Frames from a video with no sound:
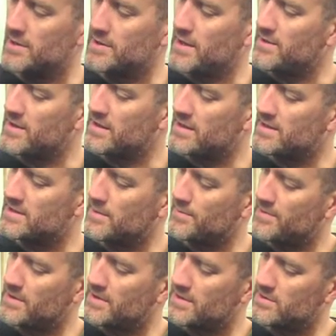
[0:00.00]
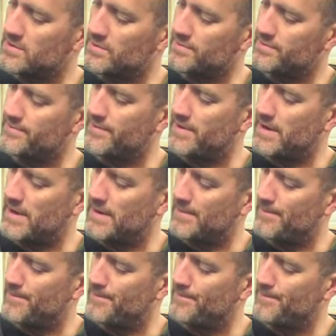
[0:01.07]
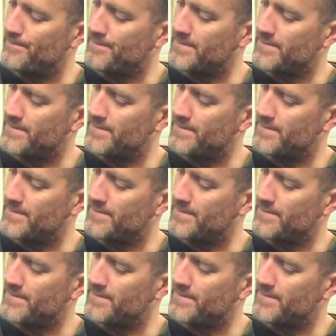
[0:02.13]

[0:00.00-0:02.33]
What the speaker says: I don't think that's something that's sort of